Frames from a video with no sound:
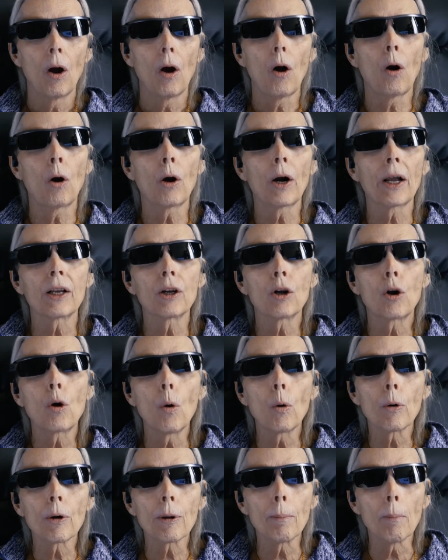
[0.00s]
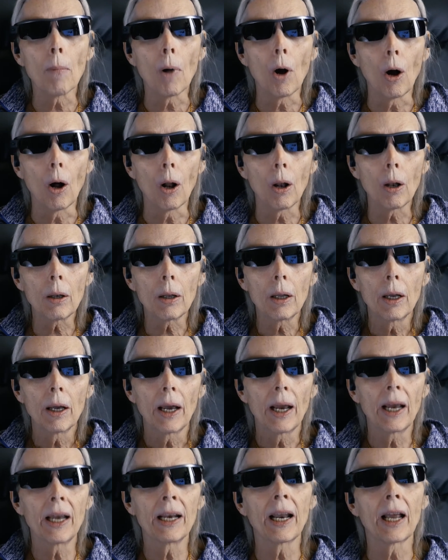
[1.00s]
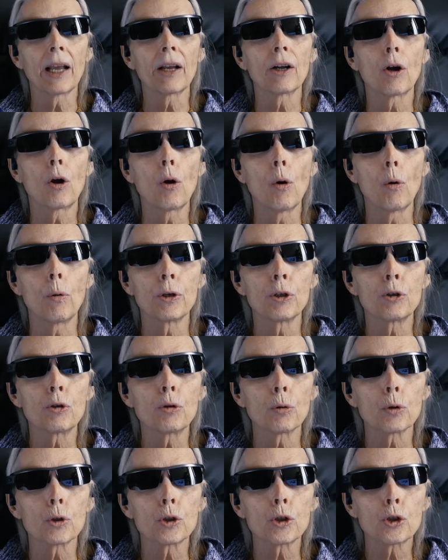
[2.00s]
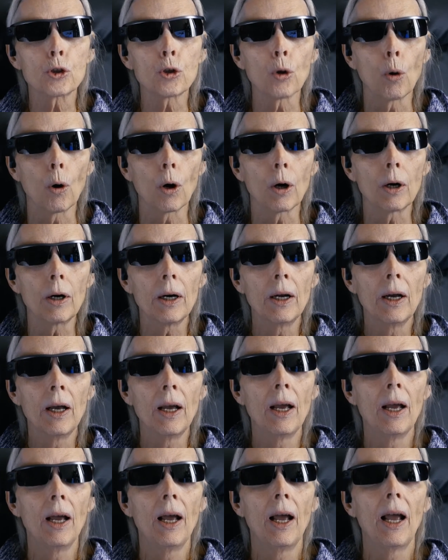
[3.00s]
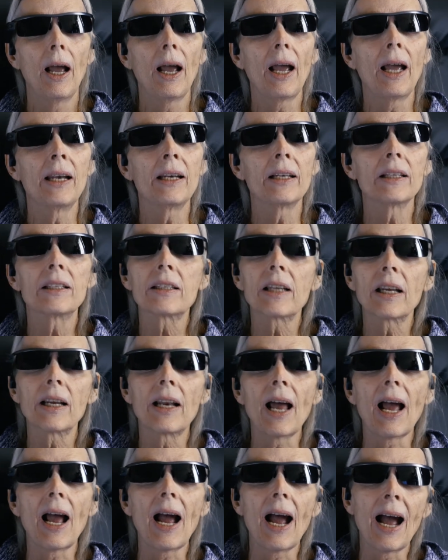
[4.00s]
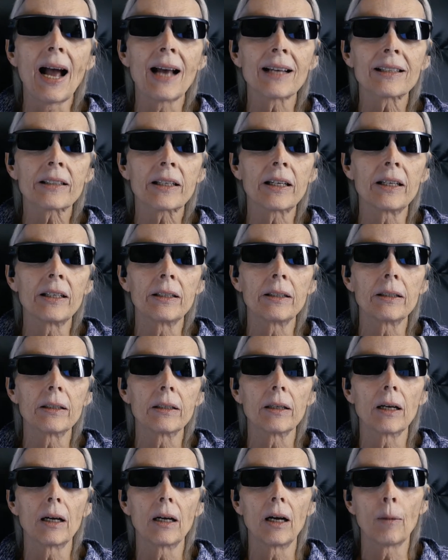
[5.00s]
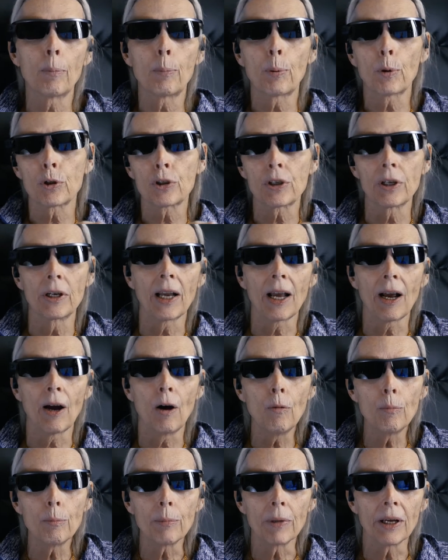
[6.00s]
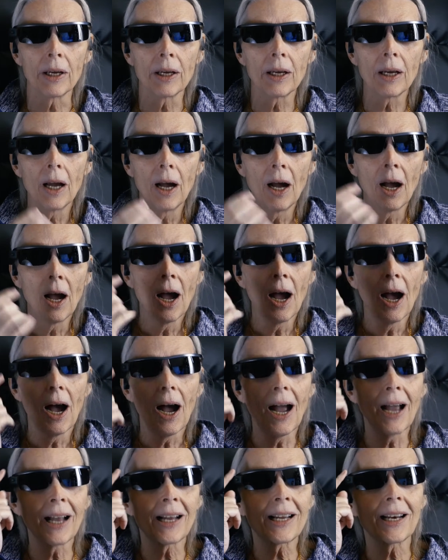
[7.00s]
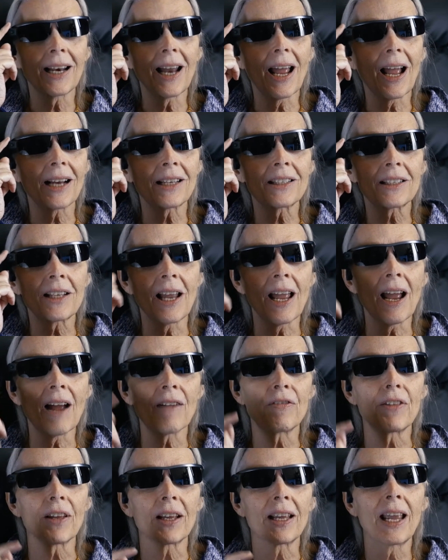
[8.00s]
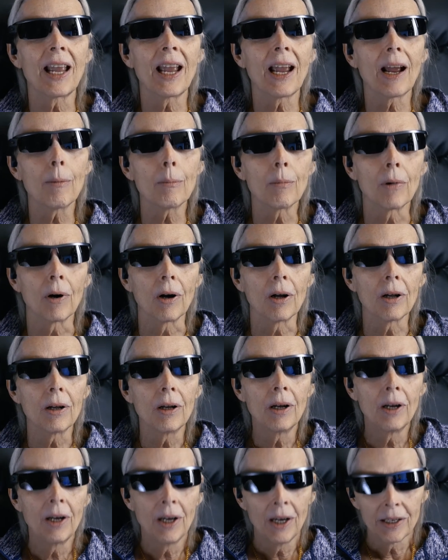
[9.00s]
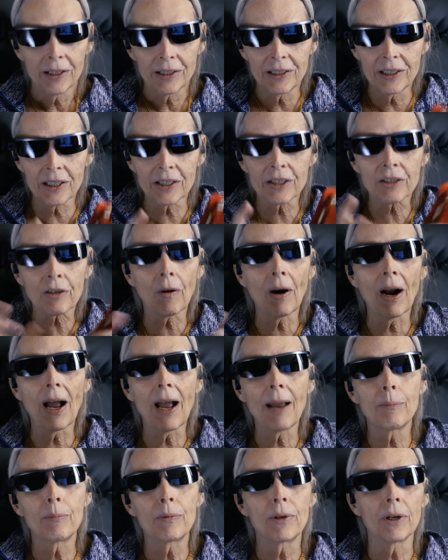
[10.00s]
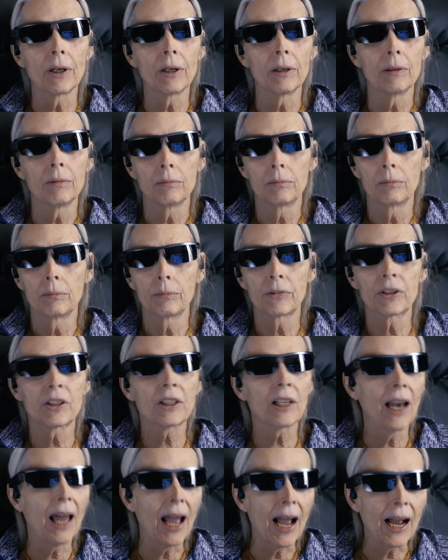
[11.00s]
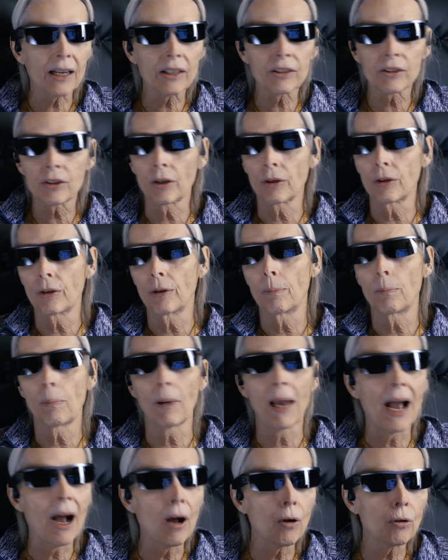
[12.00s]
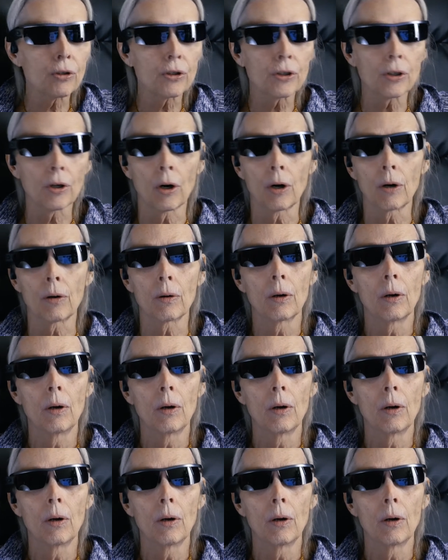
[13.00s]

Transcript: Or I can go in a mall and I can go into a store, and instead of asking a person to help me, I can actually have the camera describe the slacks or the blouse or